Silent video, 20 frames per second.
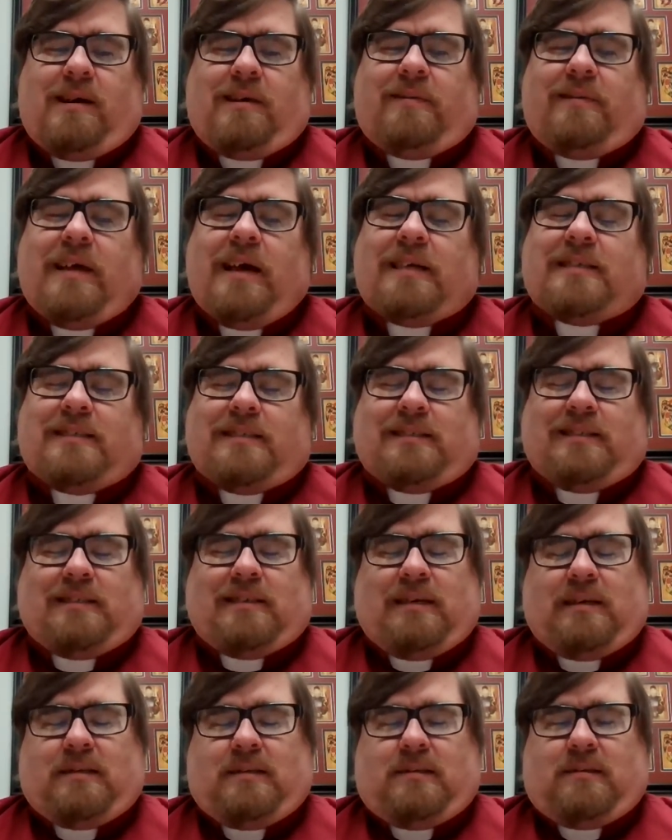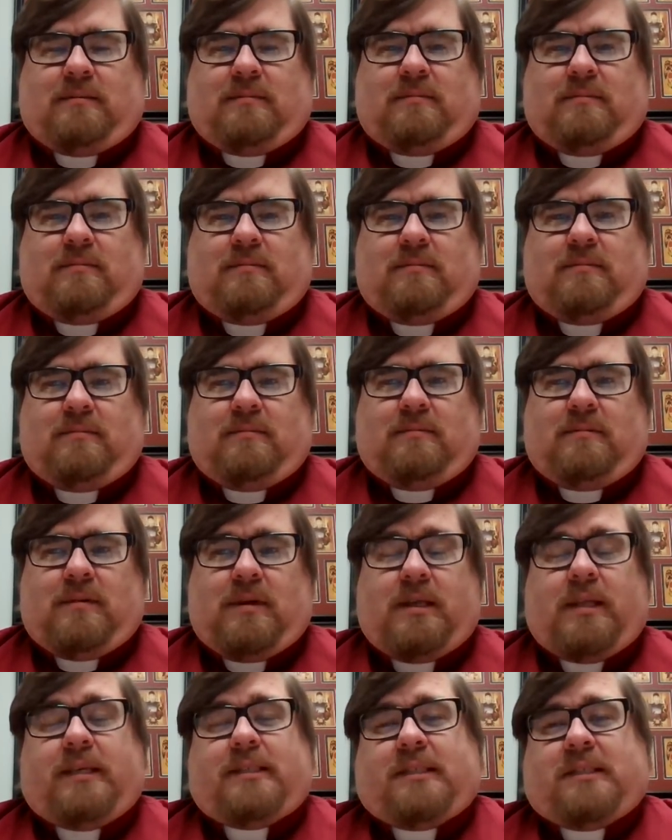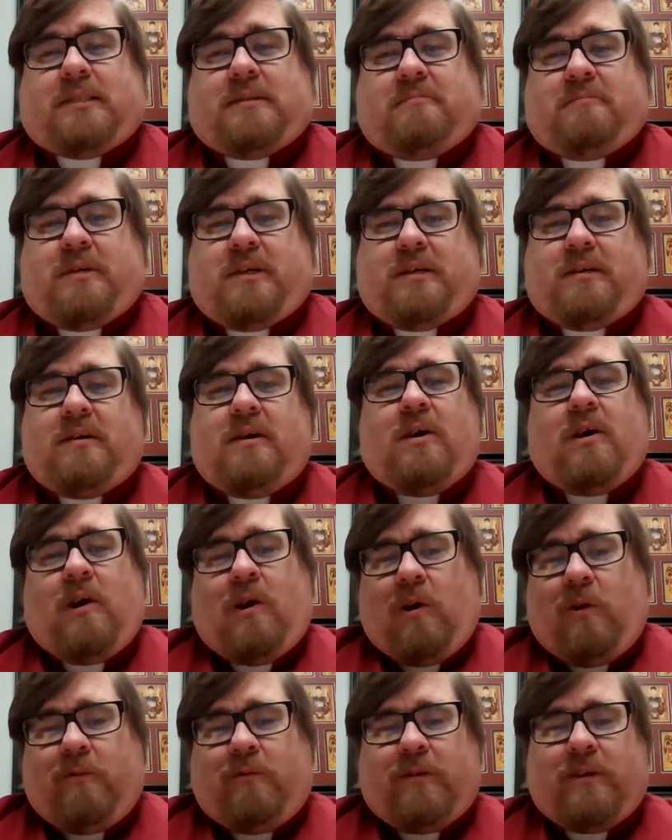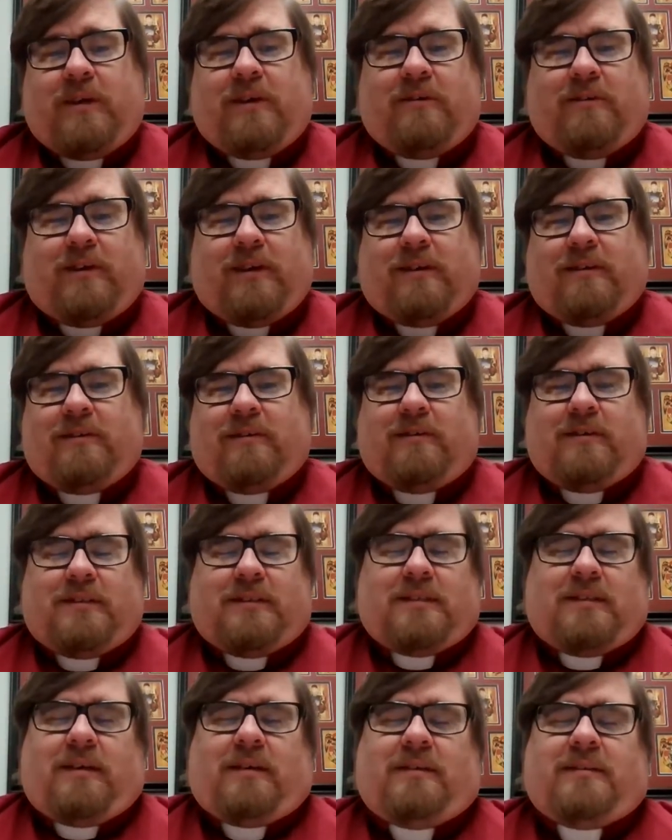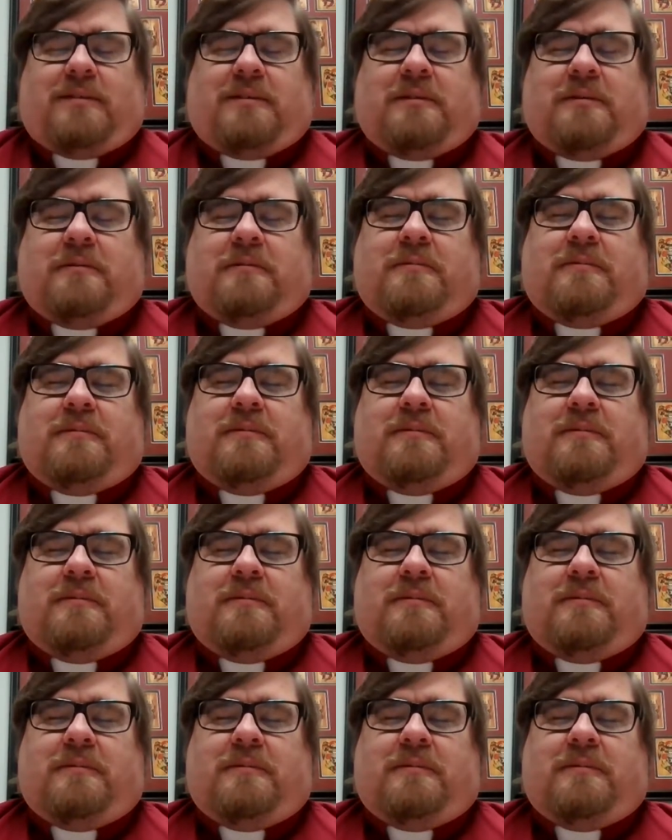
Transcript: And that's exciting at least to me. Hopefully, you get a little excited too.